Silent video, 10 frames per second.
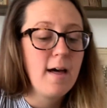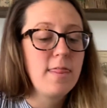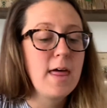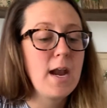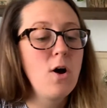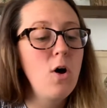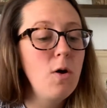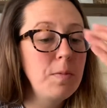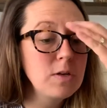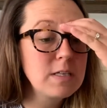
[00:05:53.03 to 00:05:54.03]
Then
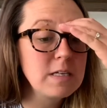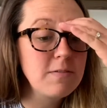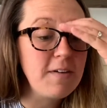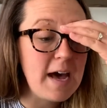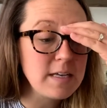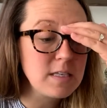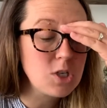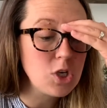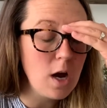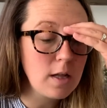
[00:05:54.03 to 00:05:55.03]
almost as fast the
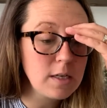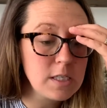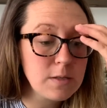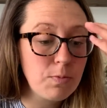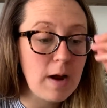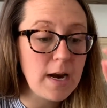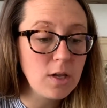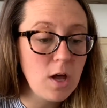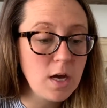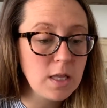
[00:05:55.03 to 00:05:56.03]
chocolate spread
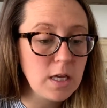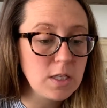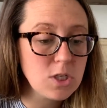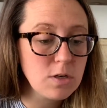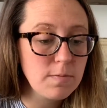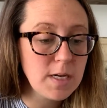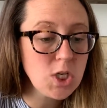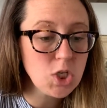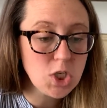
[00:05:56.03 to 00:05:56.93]
along the instrument,